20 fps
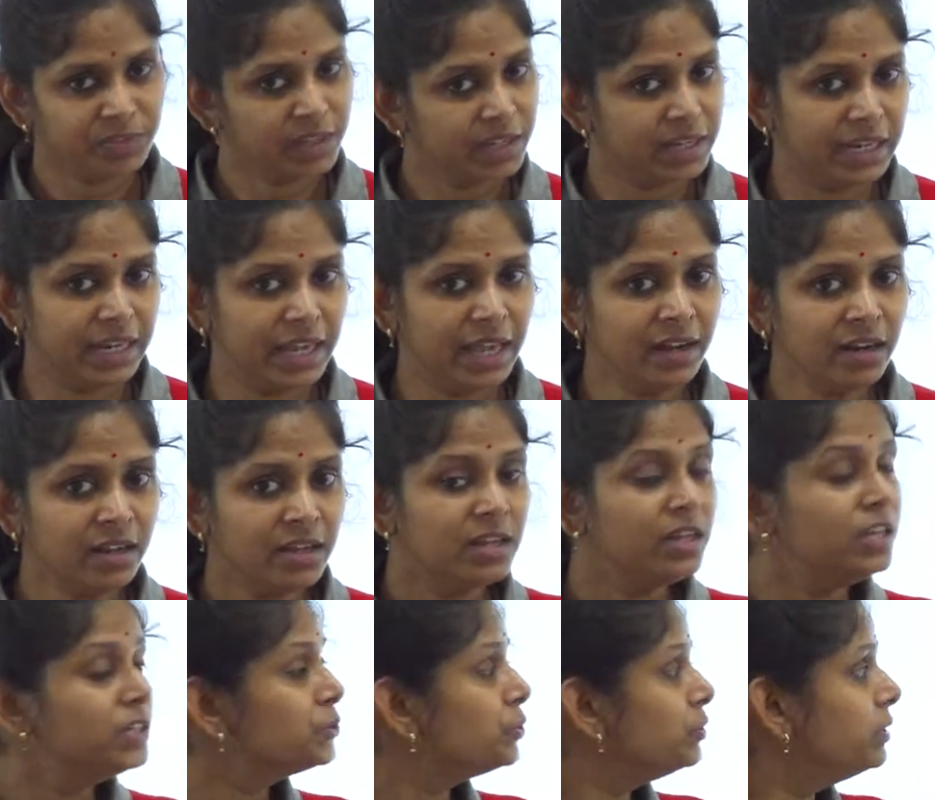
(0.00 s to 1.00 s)
Clear?
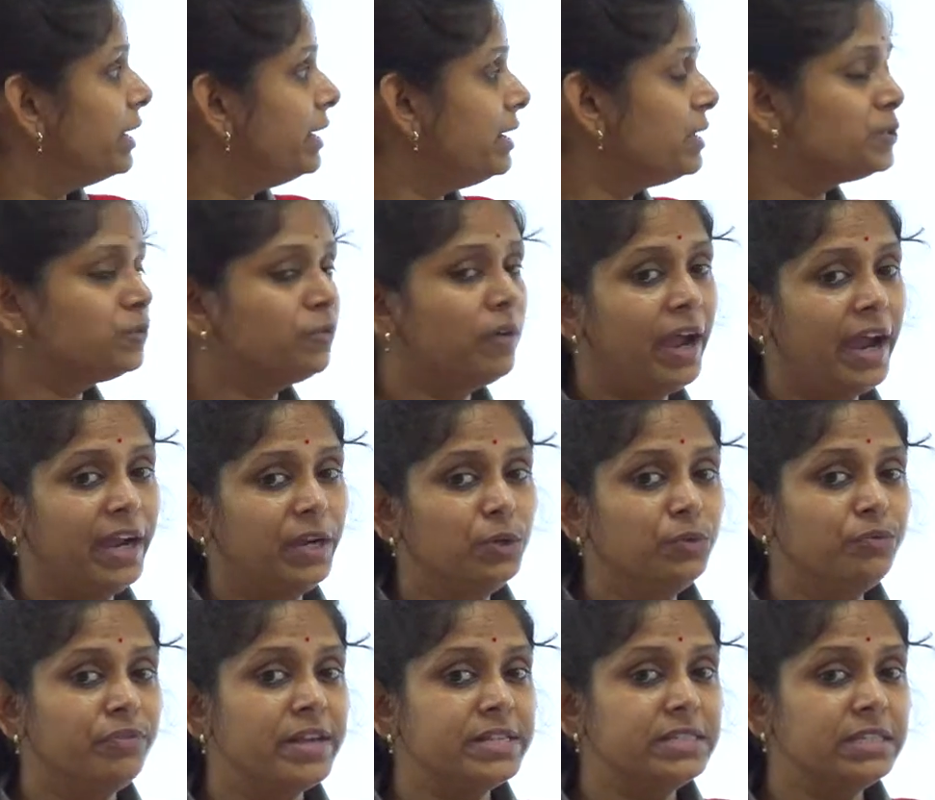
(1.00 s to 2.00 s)
So that is why to
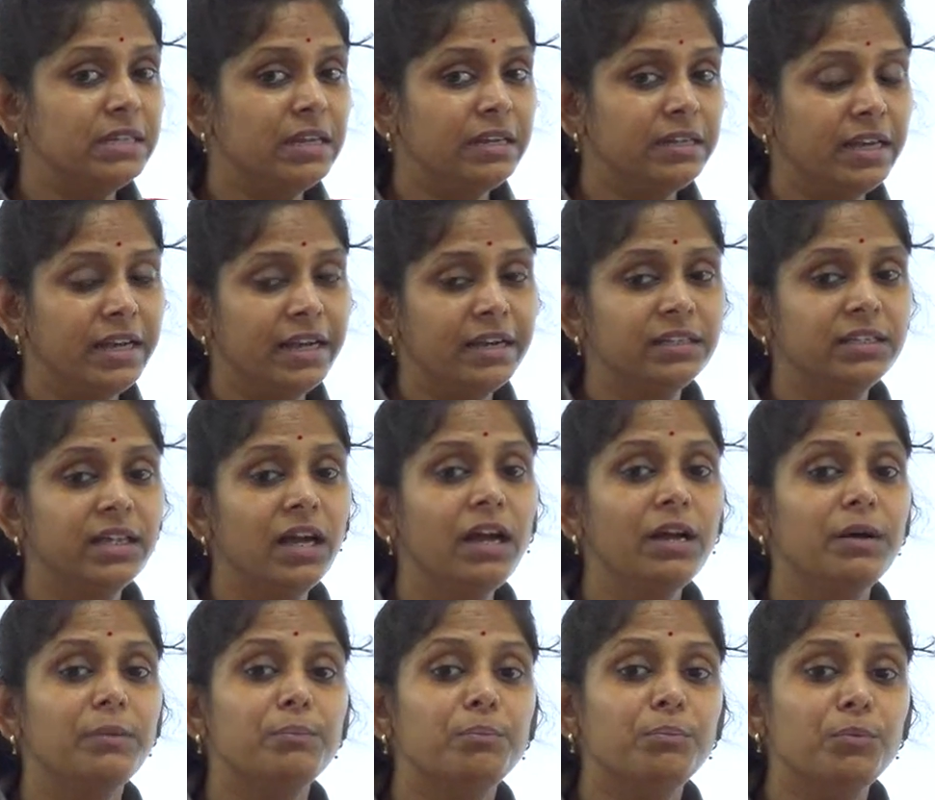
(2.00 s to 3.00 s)
facilitate the
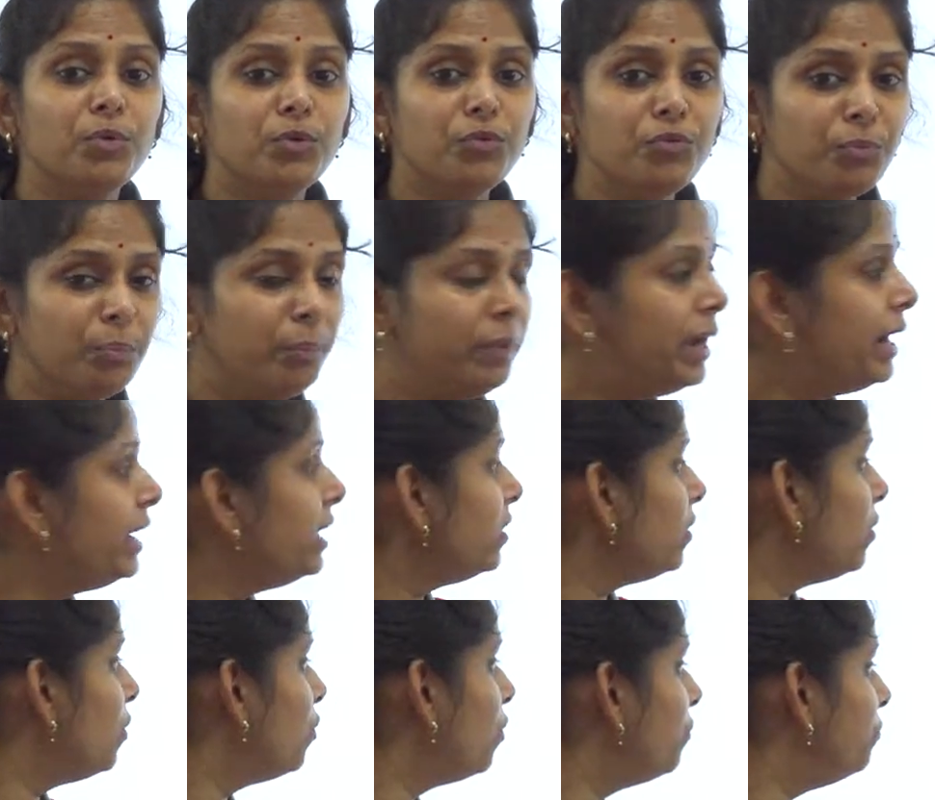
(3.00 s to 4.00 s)

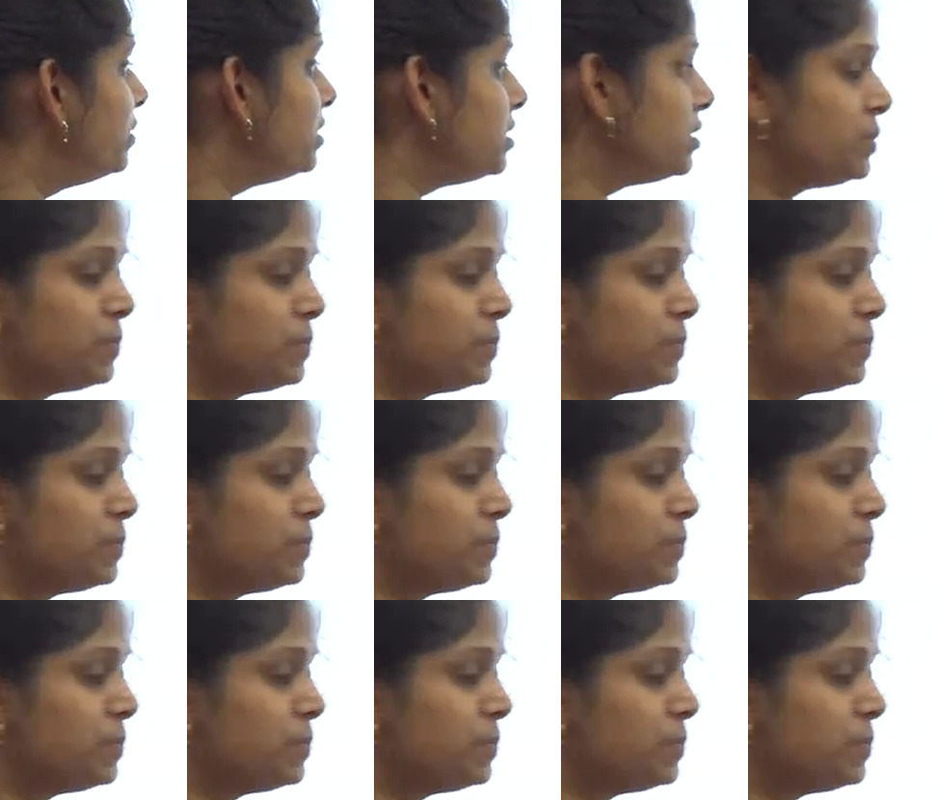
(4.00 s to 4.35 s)
movement of this